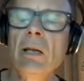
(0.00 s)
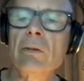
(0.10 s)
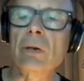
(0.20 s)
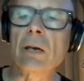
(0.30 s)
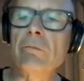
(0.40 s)

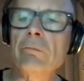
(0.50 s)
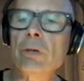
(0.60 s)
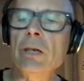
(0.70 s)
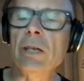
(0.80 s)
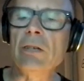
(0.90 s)
Drive
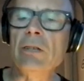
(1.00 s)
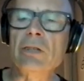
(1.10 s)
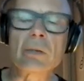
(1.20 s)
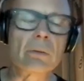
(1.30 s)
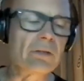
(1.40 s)
Bridge.
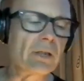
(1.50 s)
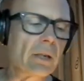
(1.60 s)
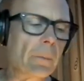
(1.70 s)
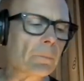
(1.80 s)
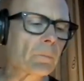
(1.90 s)
There was
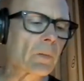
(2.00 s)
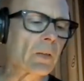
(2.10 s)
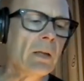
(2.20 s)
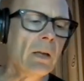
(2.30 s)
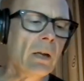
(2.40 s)

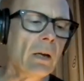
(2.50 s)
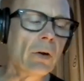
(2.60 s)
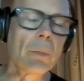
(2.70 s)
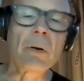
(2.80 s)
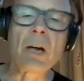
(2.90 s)

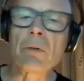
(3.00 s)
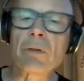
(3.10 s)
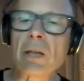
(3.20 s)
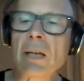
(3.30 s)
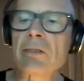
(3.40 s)
real problem
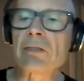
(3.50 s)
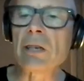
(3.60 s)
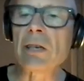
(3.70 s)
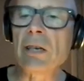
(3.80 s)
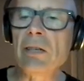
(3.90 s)
with
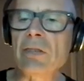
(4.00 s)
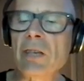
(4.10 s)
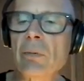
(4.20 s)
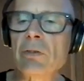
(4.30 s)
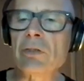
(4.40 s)
landslides,
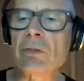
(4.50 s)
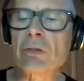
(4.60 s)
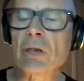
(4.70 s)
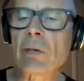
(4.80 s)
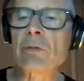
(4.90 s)
and it was the
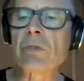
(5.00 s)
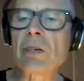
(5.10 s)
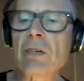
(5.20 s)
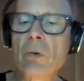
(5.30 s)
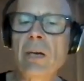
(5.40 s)
soil was
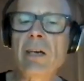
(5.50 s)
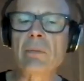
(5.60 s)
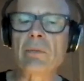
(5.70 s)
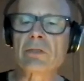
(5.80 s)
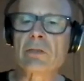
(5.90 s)
very wet and
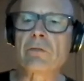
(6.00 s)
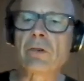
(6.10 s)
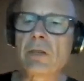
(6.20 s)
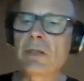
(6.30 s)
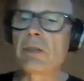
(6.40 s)
it was sort of
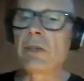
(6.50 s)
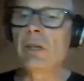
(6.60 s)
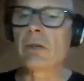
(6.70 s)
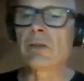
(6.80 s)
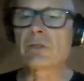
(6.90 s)
falling down the
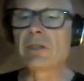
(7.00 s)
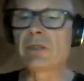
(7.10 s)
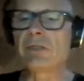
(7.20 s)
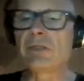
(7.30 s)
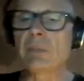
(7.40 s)
hill. So I
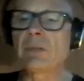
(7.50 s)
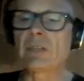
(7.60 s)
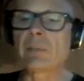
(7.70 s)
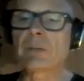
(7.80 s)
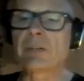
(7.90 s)
did the same
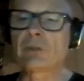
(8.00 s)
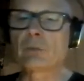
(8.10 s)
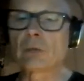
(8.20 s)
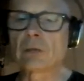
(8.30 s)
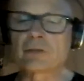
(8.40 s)
thing. I
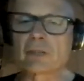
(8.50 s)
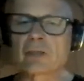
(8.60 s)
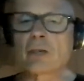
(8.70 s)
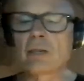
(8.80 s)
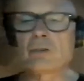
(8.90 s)
planted willows
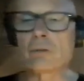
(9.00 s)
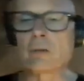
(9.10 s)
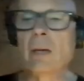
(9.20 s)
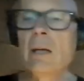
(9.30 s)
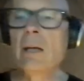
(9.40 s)
on
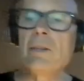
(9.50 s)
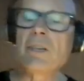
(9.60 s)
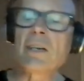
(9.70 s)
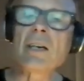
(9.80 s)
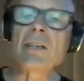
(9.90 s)
contour.
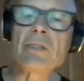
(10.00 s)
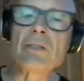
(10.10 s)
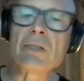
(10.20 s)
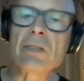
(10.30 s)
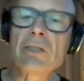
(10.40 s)
There I
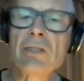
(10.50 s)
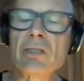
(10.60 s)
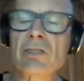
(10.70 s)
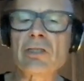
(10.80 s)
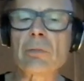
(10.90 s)
didn't dig
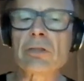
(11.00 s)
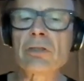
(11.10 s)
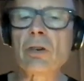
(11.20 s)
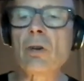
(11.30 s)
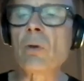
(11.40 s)
ditches. It
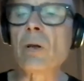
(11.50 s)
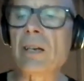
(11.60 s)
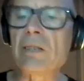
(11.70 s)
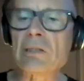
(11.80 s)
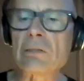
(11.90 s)
was so wet.
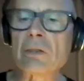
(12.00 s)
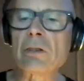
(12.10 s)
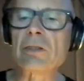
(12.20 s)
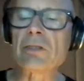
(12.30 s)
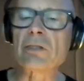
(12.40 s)
I just
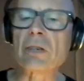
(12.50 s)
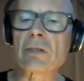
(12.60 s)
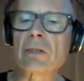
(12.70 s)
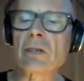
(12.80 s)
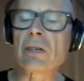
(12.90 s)
literally
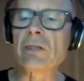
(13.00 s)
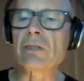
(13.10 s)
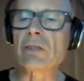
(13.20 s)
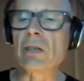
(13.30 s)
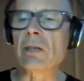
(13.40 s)
stuck the
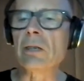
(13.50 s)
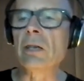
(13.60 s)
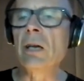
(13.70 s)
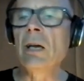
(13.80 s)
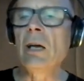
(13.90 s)
cuttings in